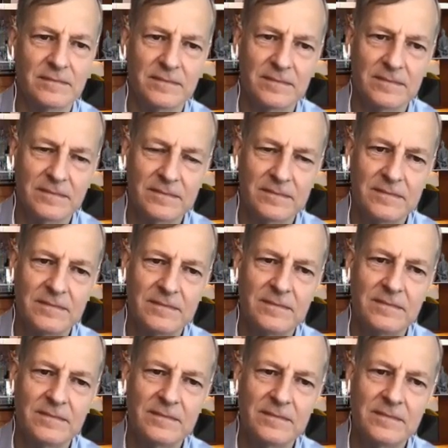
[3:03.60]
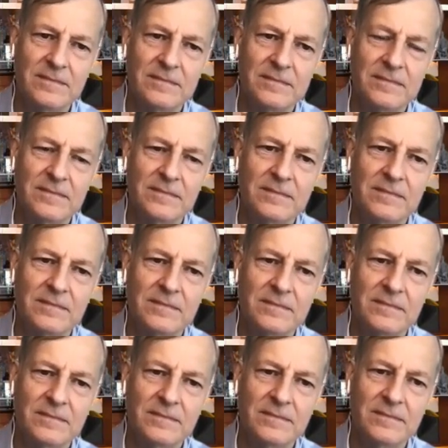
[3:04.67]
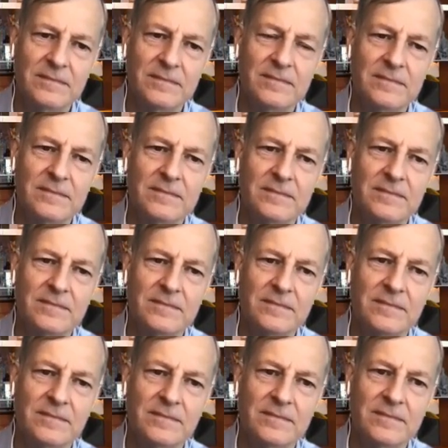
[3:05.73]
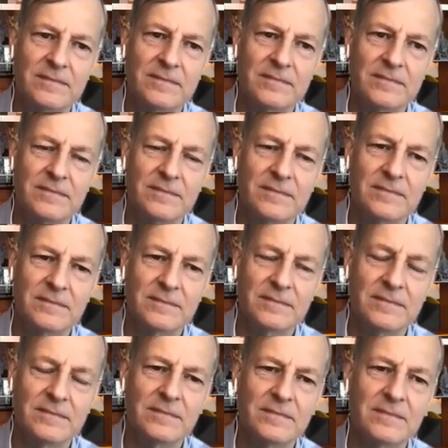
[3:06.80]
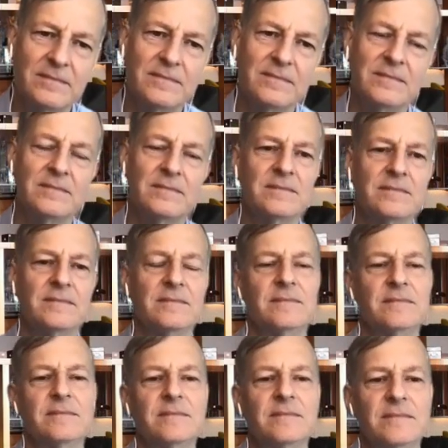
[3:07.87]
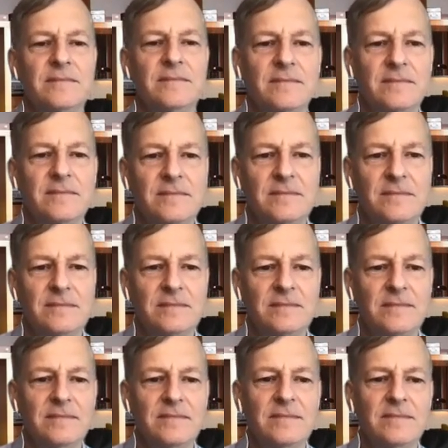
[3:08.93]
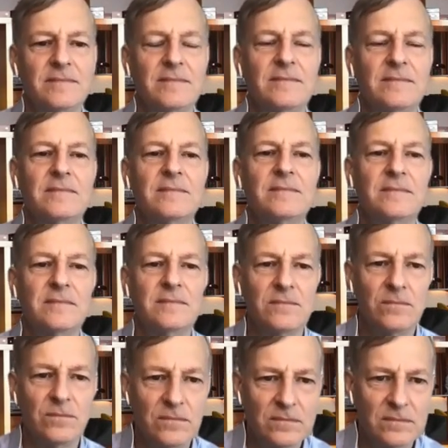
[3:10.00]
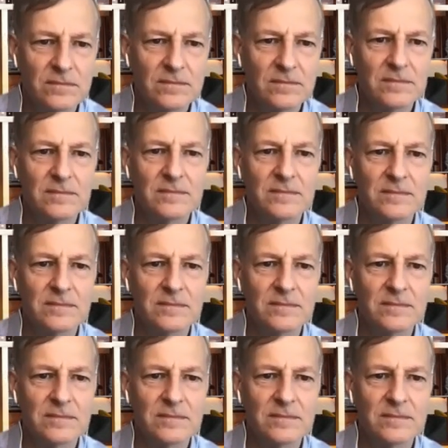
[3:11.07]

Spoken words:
(silent)